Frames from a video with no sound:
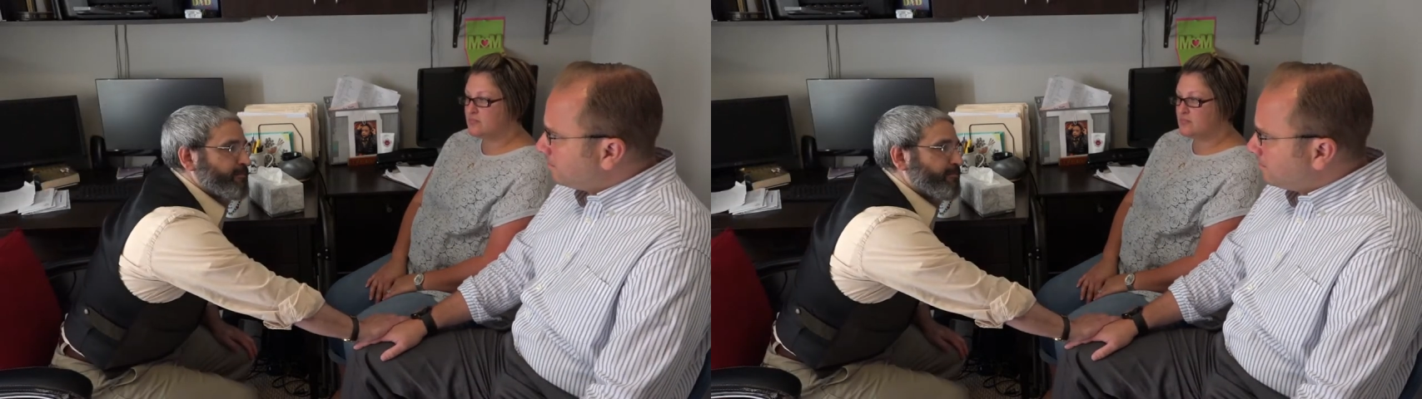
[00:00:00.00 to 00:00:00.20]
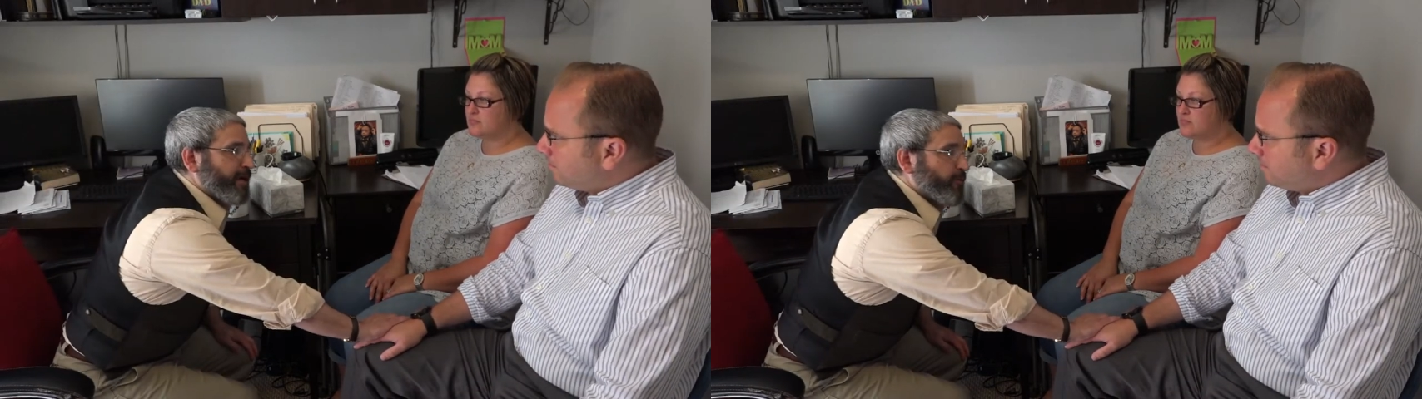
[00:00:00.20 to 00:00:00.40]

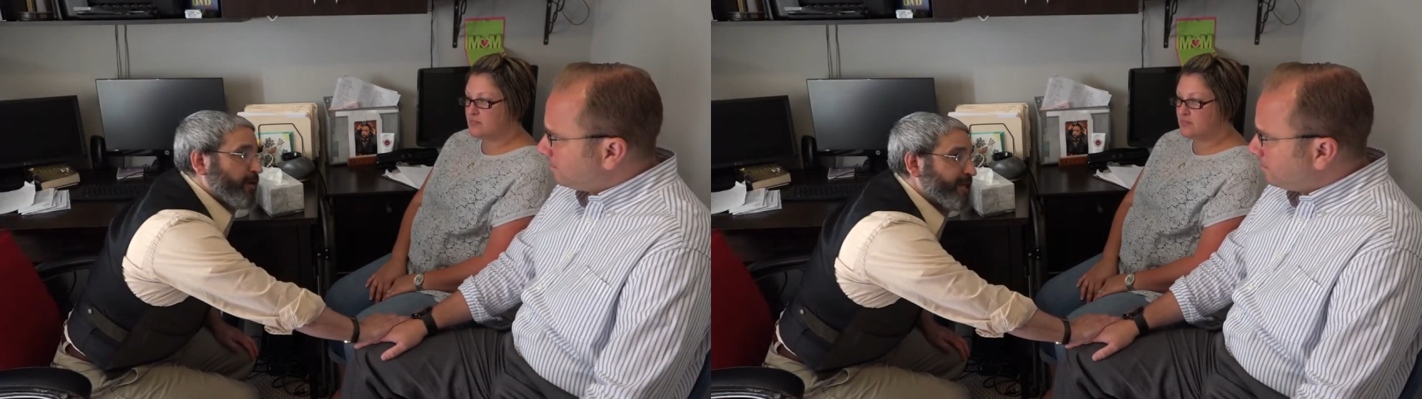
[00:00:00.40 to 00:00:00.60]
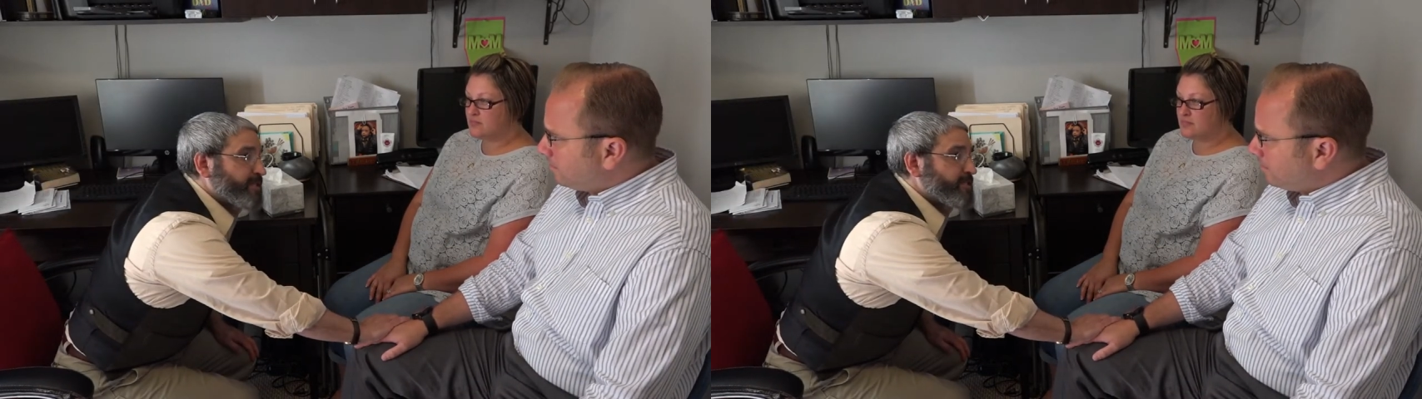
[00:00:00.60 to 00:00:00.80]
Speaker 1: My
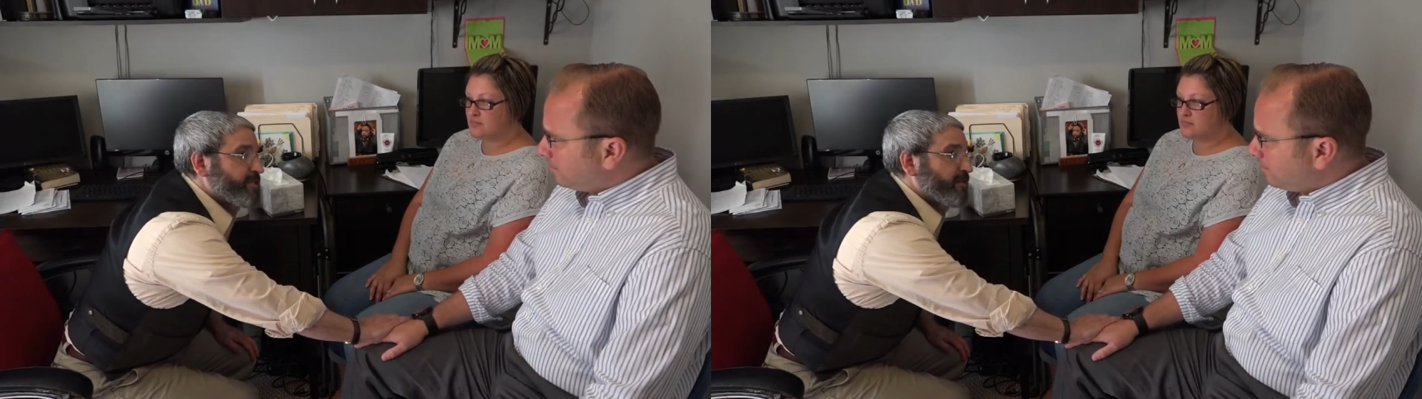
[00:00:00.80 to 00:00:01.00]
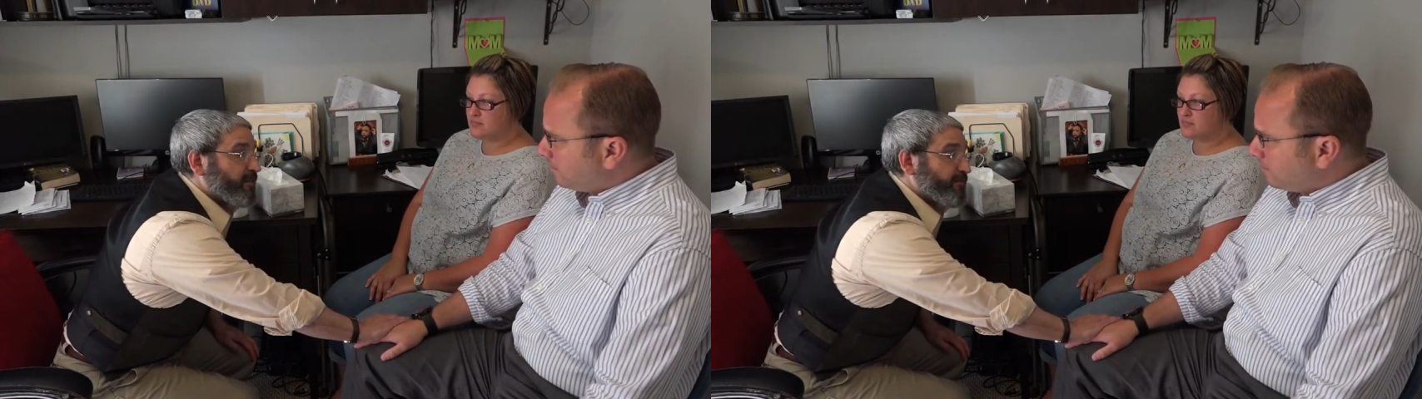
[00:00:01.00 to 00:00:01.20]

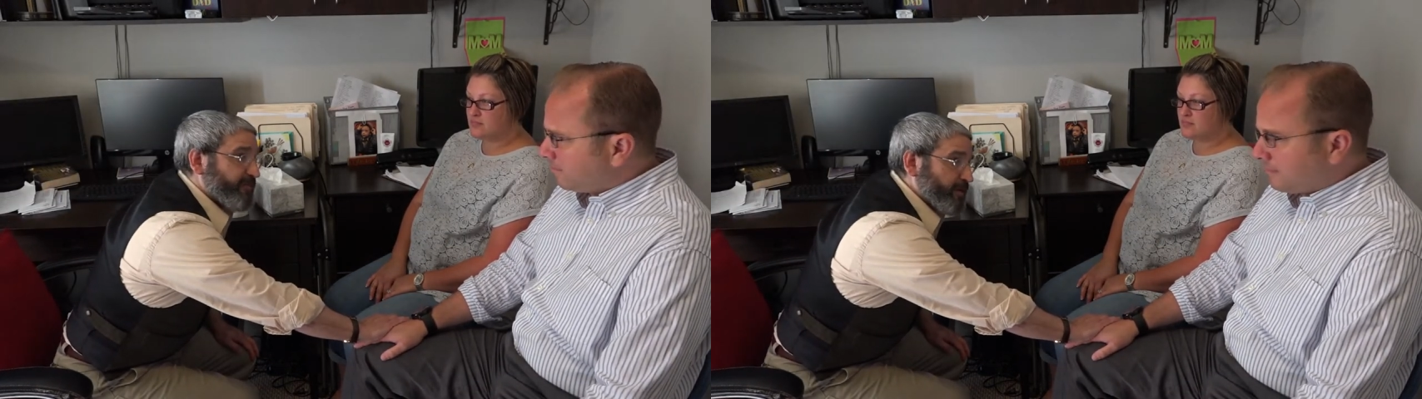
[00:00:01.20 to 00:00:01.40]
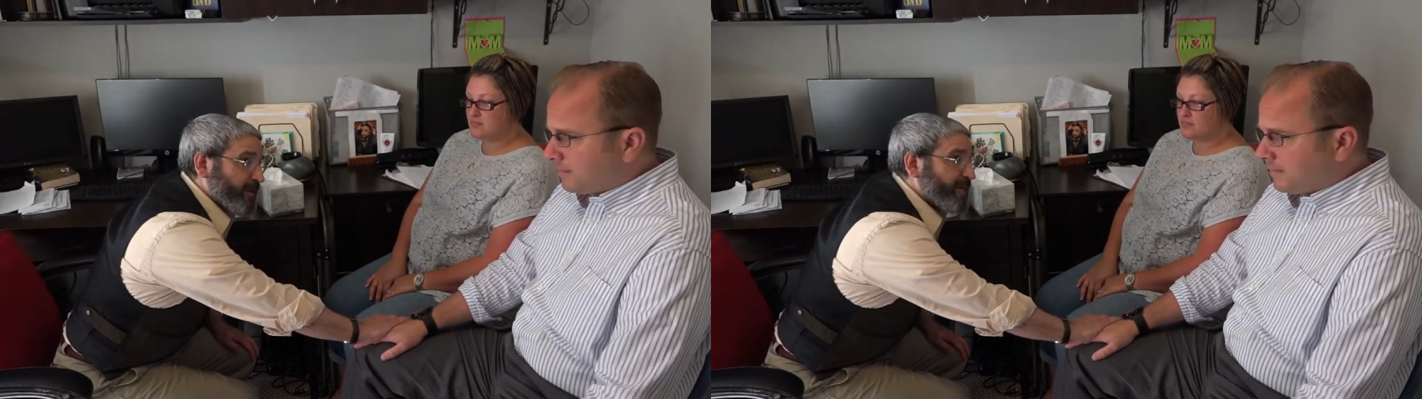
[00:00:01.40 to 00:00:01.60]
rates are
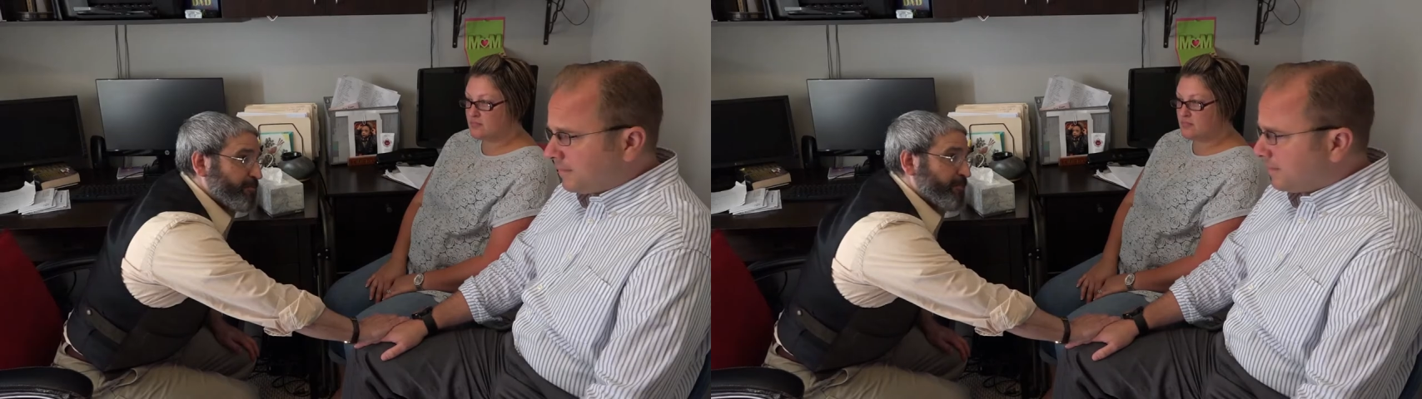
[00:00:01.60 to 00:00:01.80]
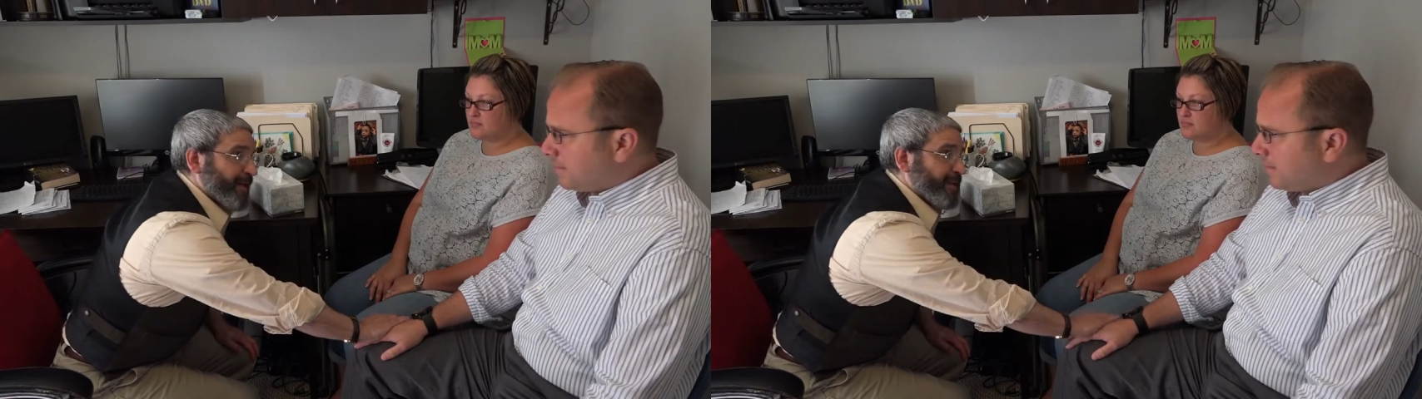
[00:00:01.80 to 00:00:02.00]
very
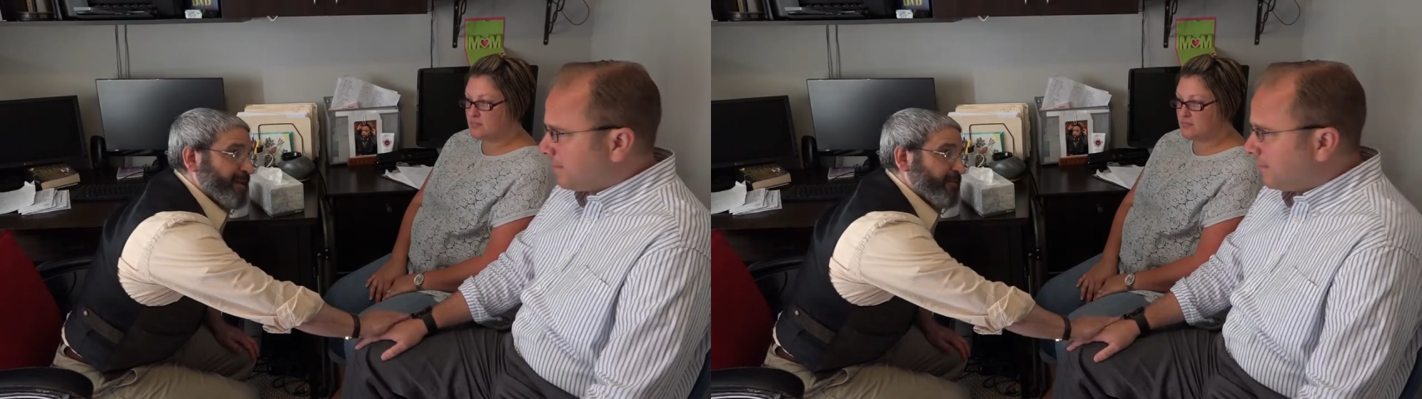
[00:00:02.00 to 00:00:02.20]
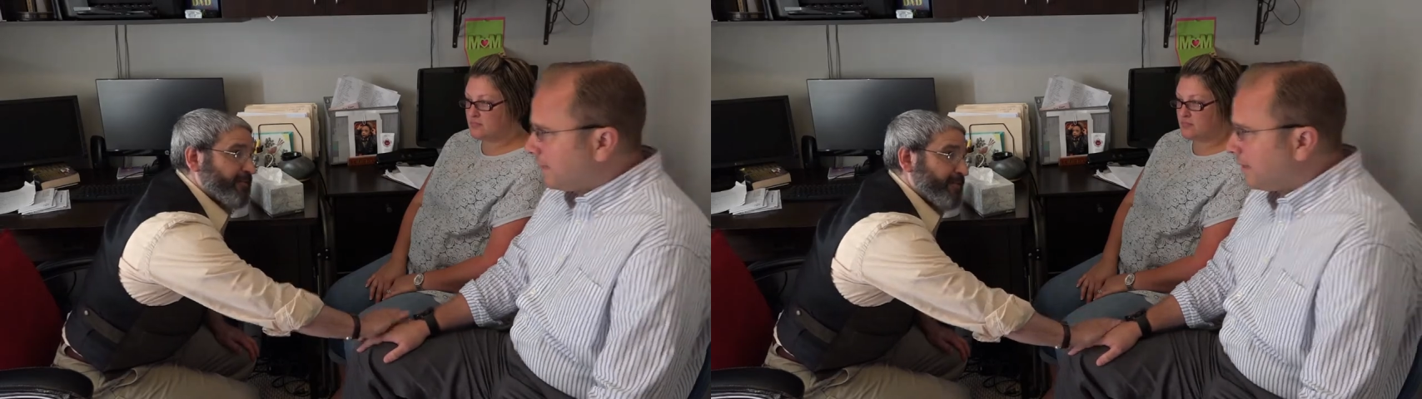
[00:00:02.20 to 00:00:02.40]

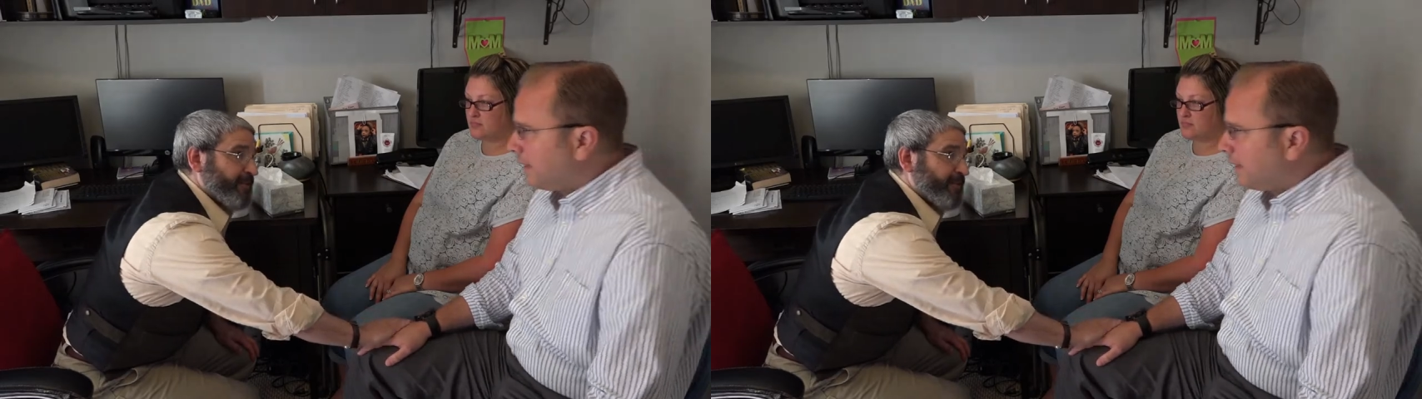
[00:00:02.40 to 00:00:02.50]
competitive.